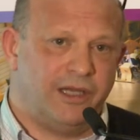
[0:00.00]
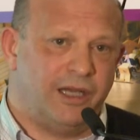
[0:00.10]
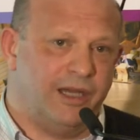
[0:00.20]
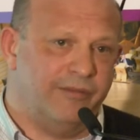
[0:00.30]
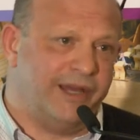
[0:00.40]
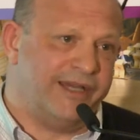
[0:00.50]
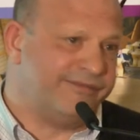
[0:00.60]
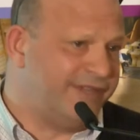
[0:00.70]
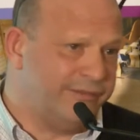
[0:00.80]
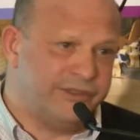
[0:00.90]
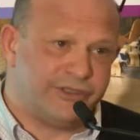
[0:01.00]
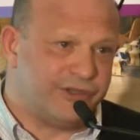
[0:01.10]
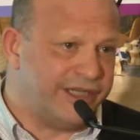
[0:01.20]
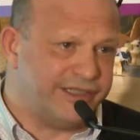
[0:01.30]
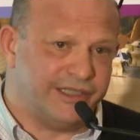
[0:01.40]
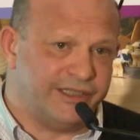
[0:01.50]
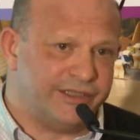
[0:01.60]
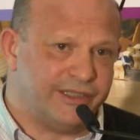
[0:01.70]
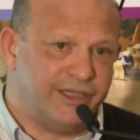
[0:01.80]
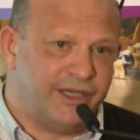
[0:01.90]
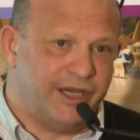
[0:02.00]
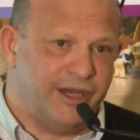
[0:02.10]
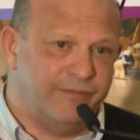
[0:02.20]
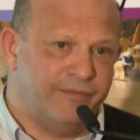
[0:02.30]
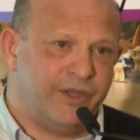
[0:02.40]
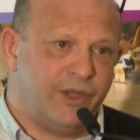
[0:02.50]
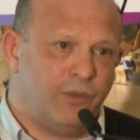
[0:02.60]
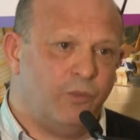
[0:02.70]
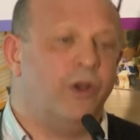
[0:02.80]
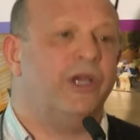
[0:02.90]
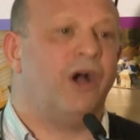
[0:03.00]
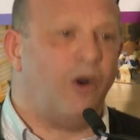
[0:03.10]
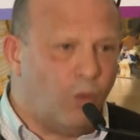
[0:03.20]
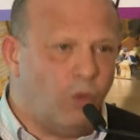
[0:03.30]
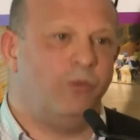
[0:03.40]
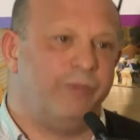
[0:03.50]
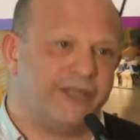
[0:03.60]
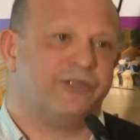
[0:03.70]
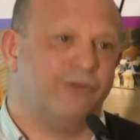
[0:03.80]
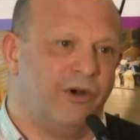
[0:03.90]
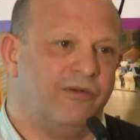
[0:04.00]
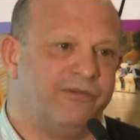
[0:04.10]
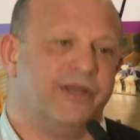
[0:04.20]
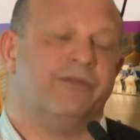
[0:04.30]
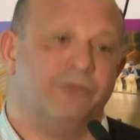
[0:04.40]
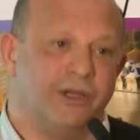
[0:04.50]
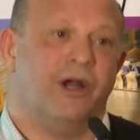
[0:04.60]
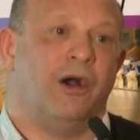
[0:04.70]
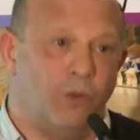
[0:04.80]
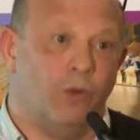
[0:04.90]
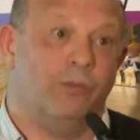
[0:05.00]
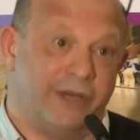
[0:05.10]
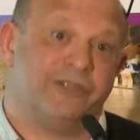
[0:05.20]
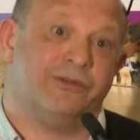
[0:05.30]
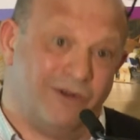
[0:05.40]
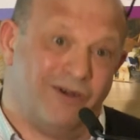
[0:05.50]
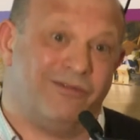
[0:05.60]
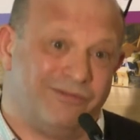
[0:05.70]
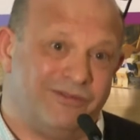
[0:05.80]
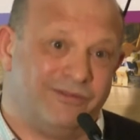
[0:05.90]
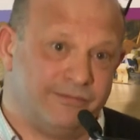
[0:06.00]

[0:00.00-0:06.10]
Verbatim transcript: um, have demonstrated, um, we are all better off if we are all better off.